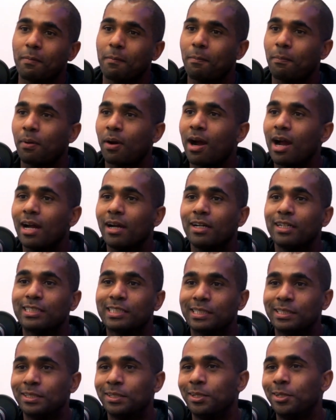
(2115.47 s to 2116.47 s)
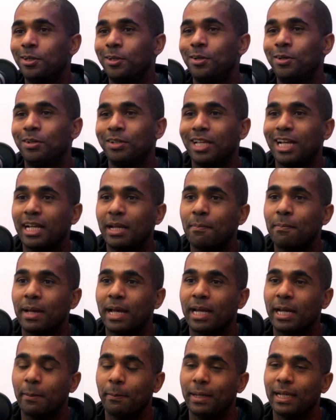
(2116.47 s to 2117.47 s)
prior to like
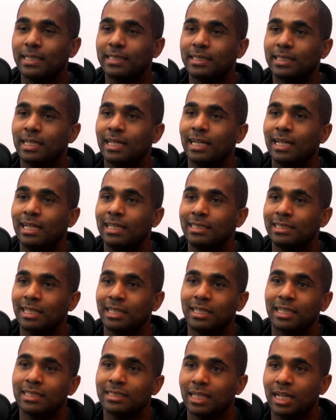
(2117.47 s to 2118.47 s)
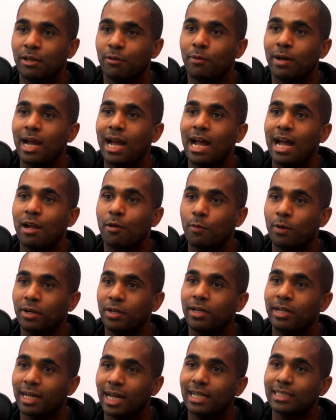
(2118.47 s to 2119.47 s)
embedding based things and things like RAG, where
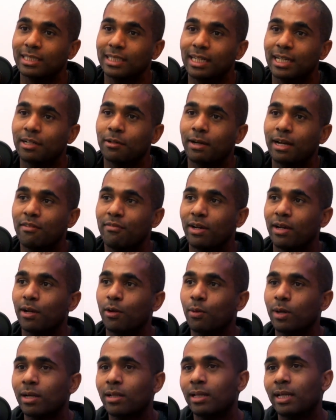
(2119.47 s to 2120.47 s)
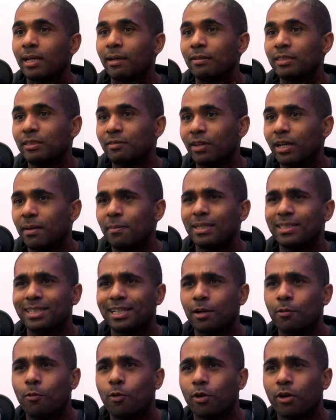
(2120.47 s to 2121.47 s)
you can actually iterate very quickly, it was very much
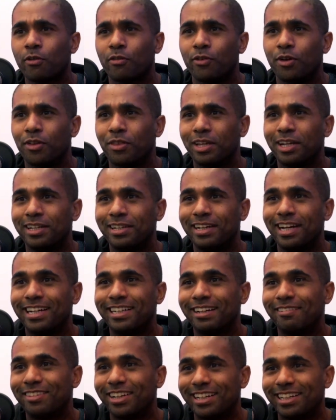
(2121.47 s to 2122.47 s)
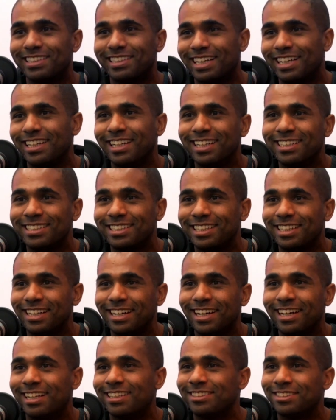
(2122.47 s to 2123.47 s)
like a waterfall thing. You had to have like a data
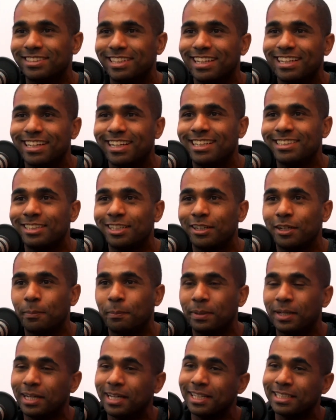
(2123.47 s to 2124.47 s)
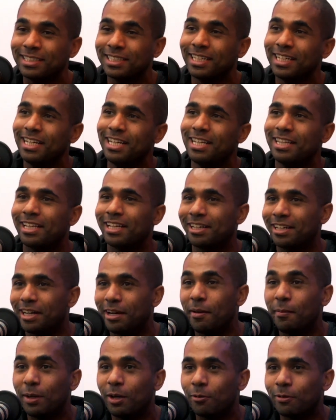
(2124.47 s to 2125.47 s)
engineer, get your data into a good place. Mm-hmm. Then
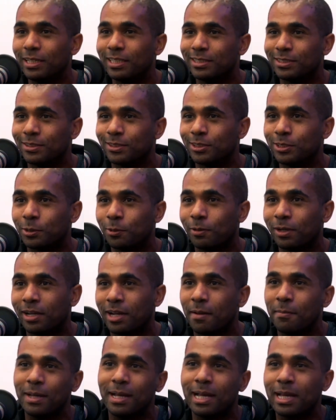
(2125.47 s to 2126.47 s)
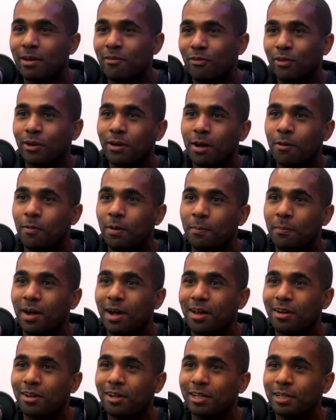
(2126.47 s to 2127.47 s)
an ML researcher would come in and figure out what
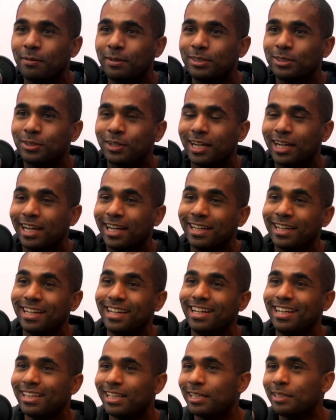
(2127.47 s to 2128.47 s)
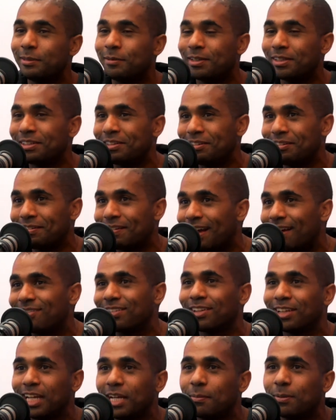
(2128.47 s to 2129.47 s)
model you would train. Then you would have to
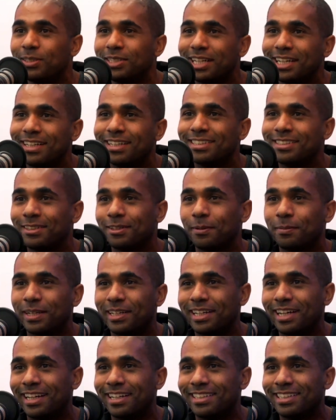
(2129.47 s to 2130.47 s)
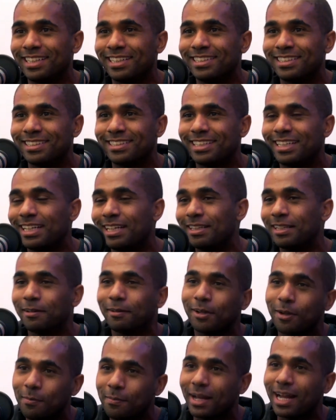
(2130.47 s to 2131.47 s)
label data, so there'd be an annotation team. Then it would
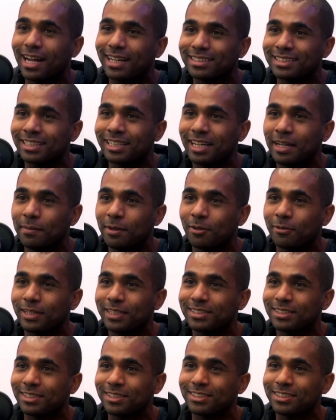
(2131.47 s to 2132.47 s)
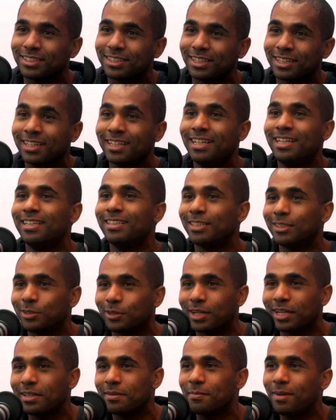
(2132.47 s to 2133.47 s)
go back to the ML researcher to
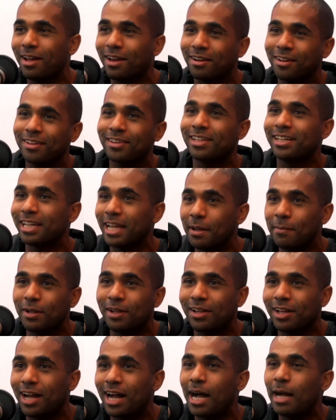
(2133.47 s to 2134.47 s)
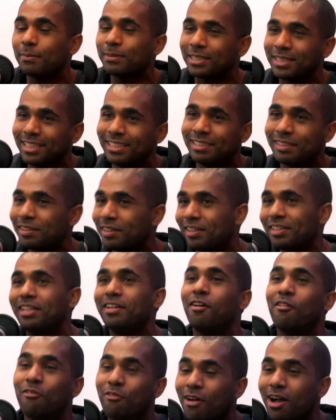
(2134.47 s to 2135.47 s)
train the model, then ML ops. And
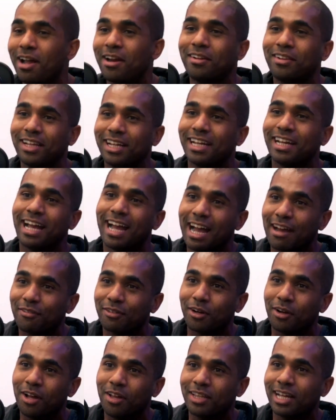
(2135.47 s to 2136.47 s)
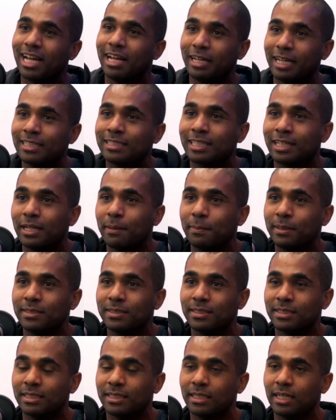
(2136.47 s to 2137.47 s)
then, finally, after all that, it gets to like
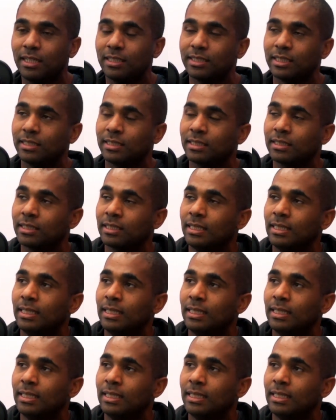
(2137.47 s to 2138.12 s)
business intelligence.